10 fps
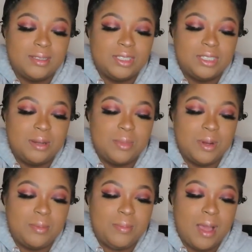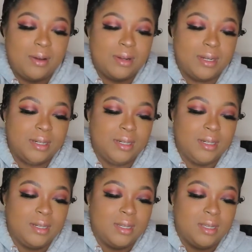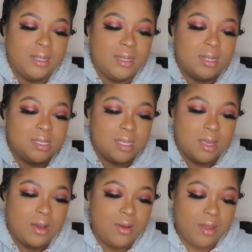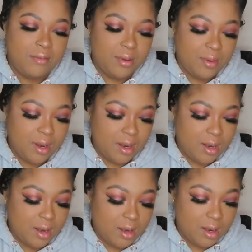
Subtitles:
shimmer powder doesn't go everywhere.